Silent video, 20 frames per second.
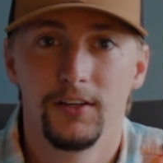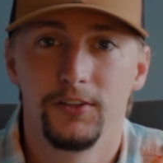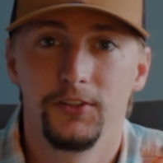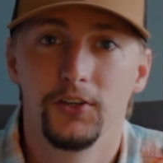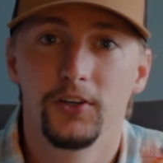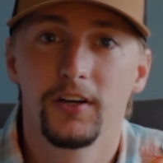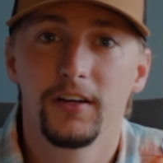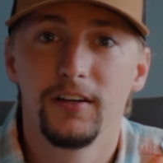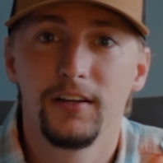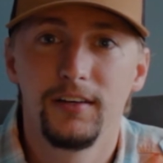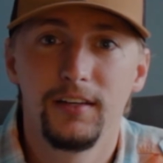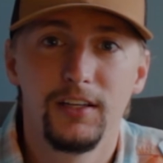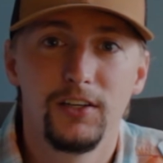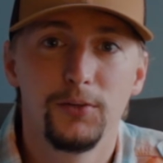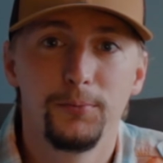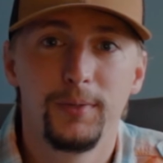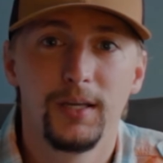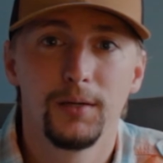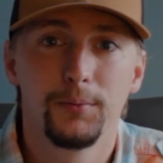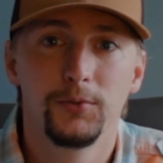You're going to need
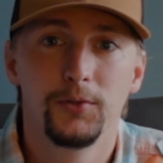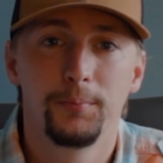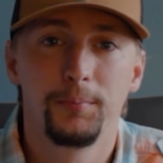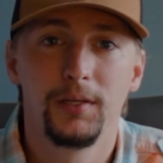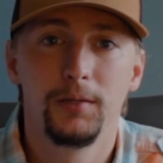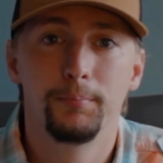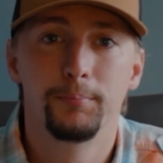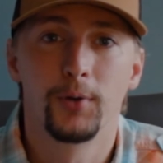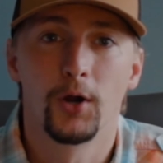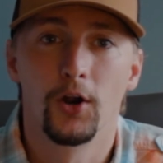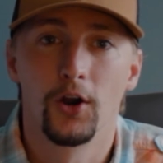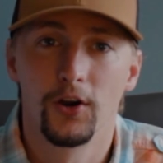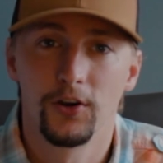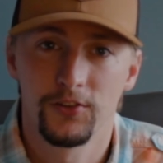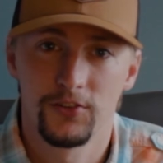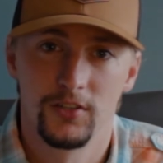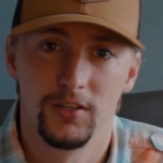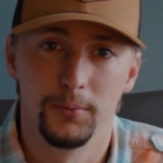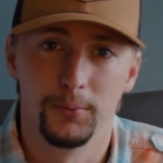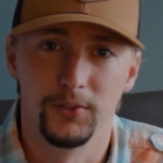to be able to be
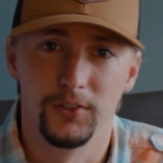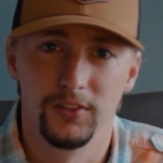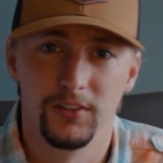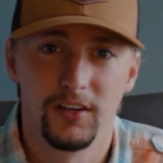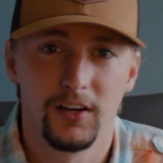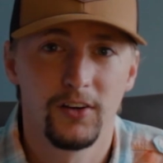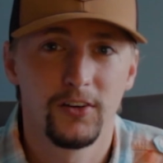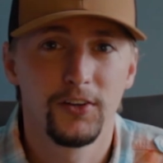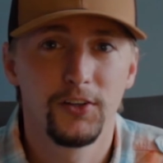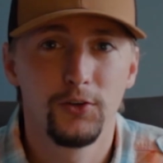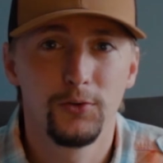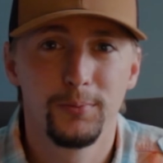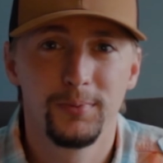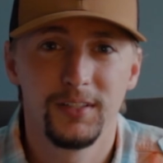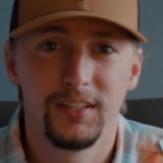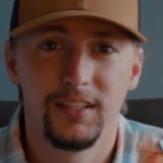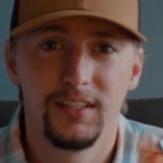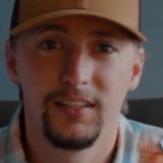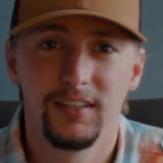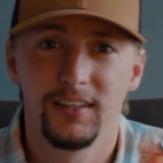personable,
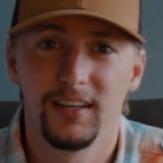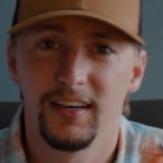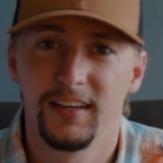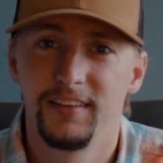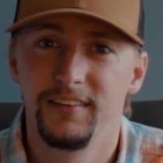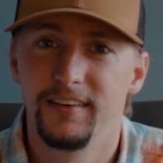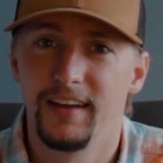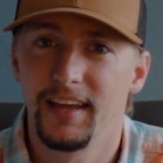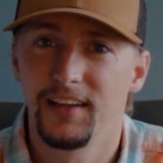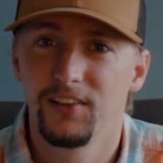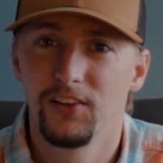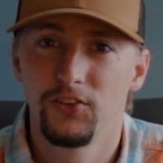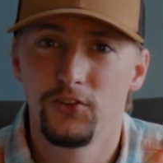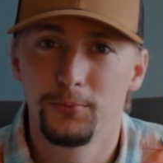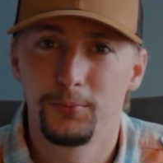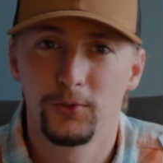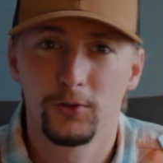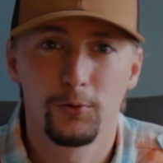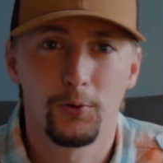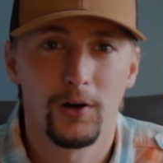arguably a
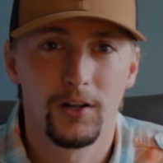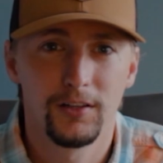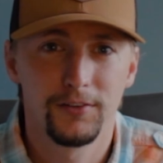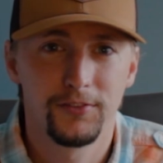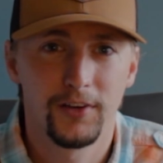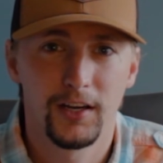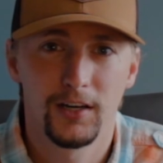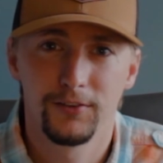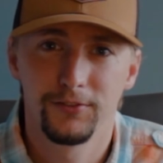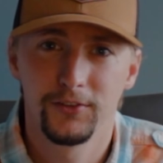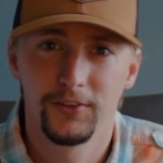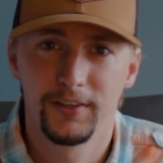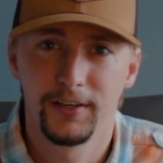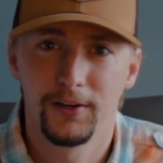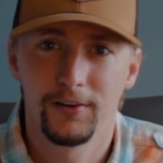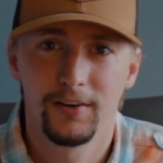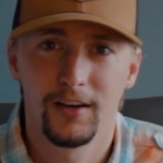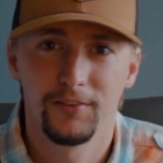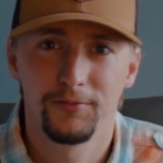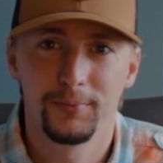negligible qualifier for an
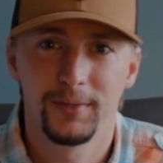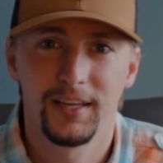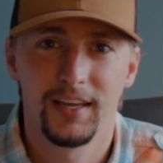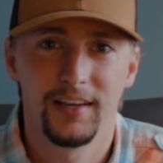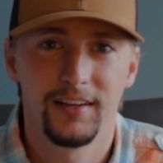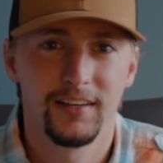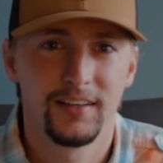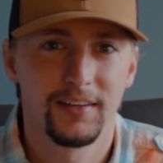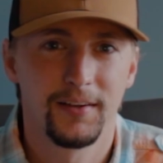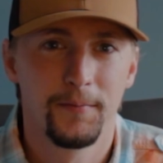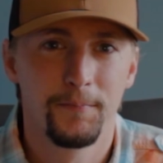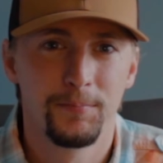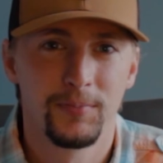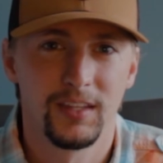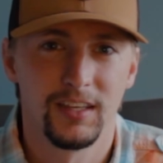aircraft mechanic,